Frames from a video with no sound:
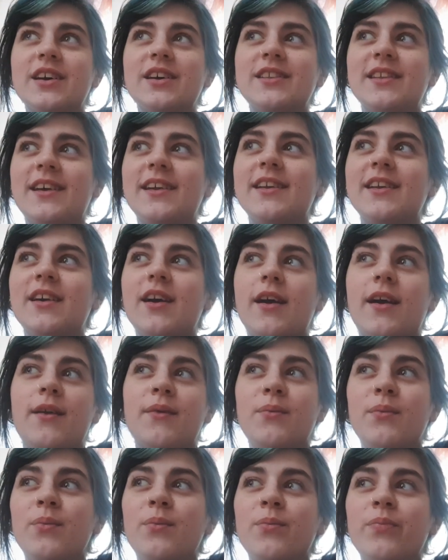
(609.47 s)
Like,
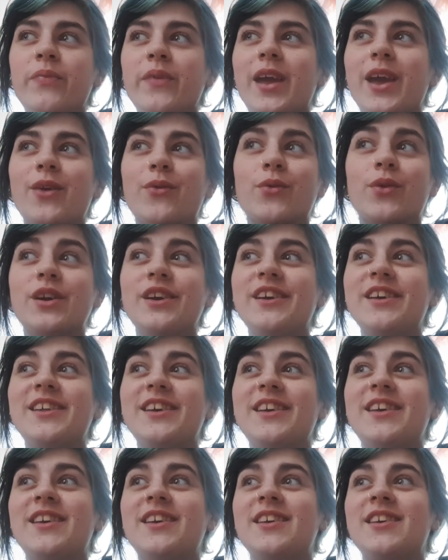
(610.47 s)
I'm like
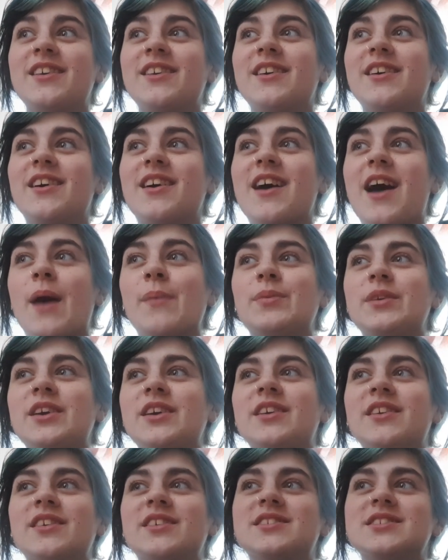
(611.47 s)
really
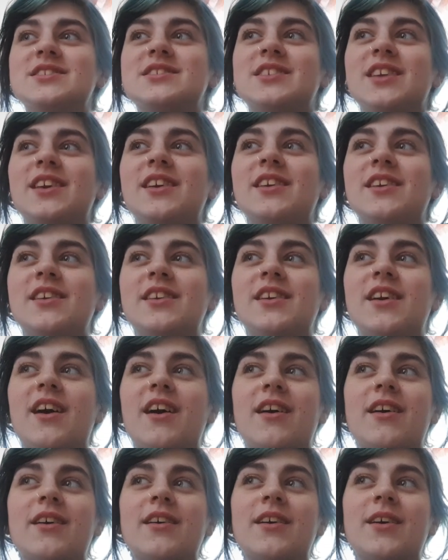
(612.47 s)
happy to see
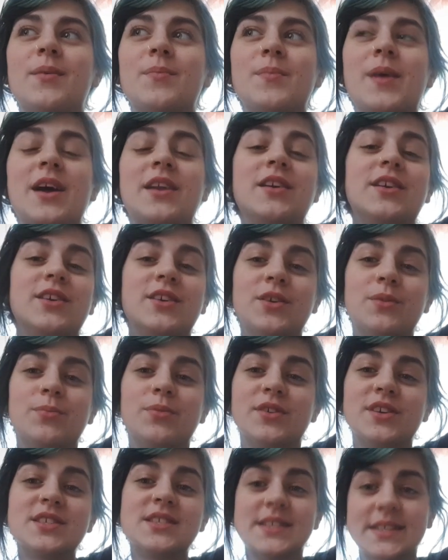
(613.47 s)
a manicured
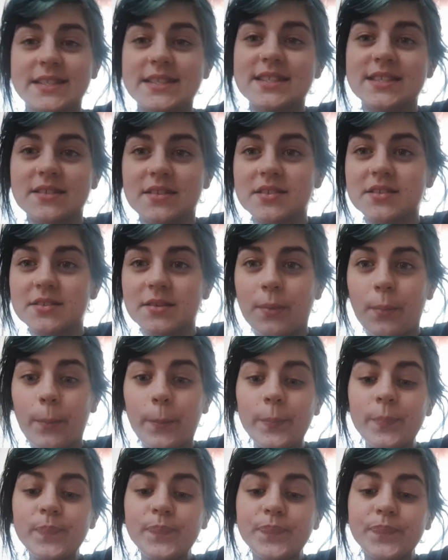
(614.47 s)
barista
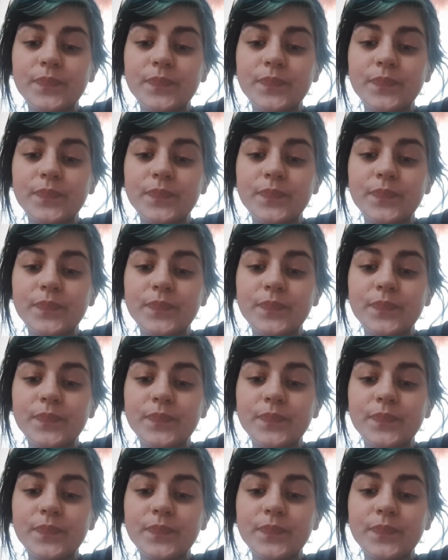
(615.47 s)
system